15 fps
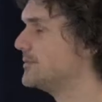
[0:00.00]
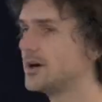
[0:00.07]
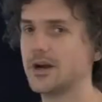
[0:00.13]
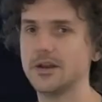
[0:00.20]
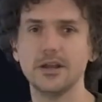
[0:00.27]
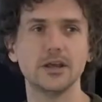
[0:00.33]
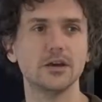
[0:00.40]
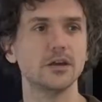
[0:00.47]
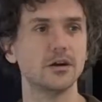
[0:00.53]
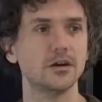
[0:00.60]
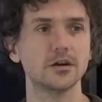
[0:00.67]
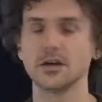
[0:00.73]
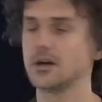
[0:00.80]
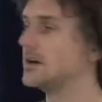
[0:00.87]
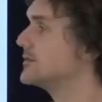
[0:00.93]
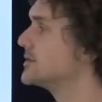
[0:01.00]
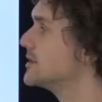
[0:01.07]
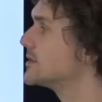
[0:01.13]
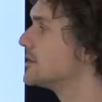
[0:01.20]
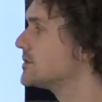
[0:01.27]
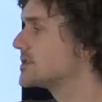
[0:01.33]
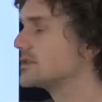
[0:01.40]
mining and archives.
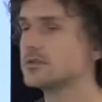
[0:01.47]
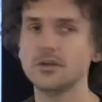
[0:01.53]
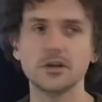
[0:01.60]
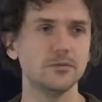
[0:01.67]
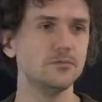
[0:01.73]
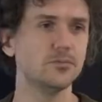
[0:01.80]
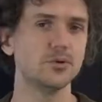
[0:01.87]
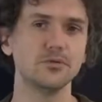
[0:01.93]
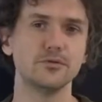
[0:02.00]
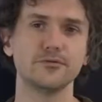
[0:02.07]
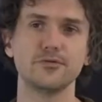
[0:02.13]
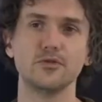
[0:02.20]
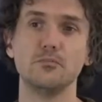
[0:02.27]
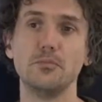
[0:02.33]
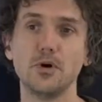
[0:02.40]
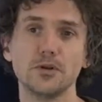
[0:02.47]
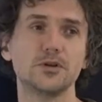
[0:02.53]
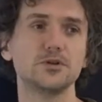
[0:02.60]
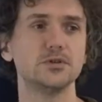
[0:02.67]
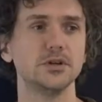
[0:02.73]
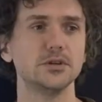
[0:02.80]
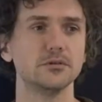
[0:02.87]
It's also important for
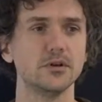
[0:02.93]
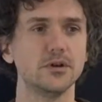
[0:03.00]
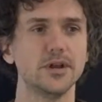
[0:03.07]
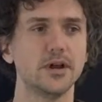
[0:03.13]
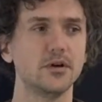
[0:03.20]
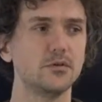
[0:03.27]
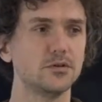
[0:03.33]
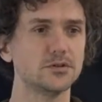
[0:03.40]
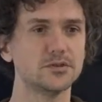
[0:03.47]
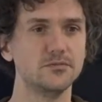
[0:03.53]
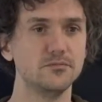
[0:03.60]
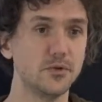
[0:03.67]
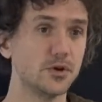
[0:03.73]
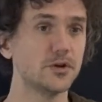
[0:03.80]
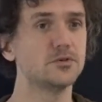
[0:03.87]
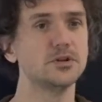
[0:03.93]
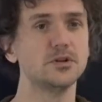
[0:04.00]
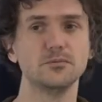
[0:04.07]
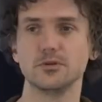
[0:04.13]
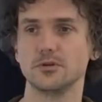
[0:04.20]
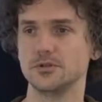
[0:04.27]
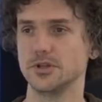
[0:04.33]
monitoring. There are now lots of
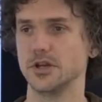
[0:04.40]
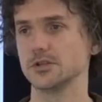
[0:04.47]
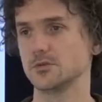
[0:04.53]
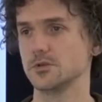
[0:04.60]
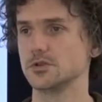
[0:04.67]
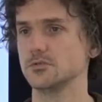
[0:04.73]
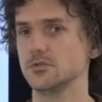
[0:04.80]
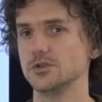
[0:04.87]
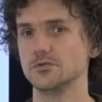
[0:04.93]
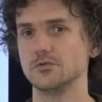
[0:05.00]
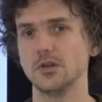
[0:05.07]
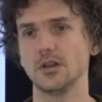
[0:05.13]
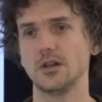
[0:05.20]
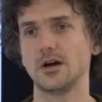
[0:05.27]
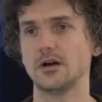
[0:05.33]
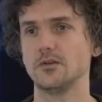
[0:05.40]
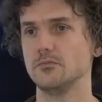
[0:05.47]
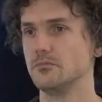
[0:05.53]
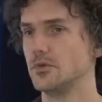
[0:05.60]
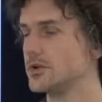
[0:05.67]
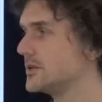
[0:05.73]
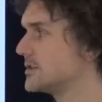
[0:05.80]
monitoring projects which
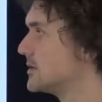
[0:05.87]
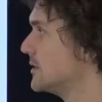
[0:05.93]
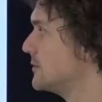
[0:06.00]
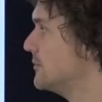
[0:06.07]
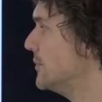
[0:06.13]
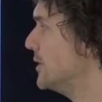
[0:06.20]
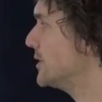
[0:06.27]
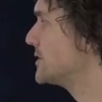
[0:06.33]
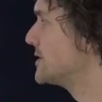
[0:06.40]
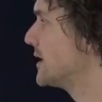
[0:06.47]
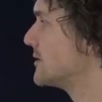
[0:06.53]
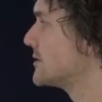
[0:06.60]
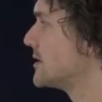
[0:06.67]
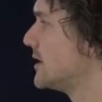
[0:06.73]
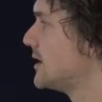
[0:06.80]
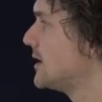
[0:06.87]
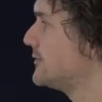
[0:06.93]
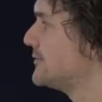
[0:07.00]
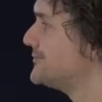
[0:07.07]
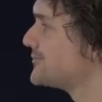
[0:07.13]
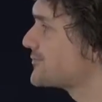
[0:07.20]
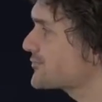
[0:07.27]
monitor bird sounds
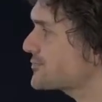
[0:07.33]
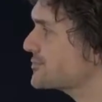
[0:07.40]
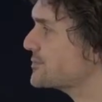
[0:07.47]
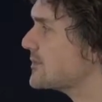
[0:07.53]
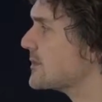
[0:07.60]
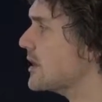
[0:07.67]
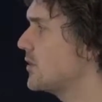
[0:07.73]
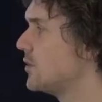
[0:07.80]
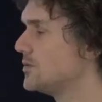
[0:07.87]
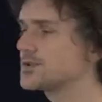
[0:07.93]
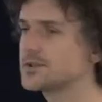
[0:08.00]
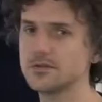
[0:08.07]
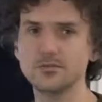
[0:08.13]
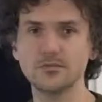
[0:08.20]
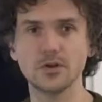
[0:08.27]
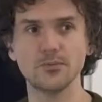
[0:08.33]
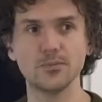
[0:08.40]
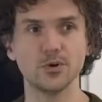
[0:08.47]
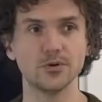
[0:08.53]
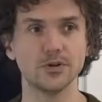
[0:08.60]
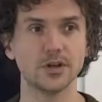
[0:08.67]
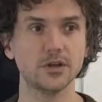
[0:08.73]
live. Also
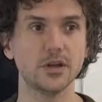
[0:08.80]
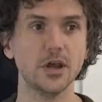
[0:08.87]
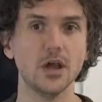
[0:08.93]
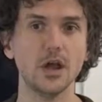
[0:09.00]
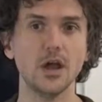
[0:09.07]
important in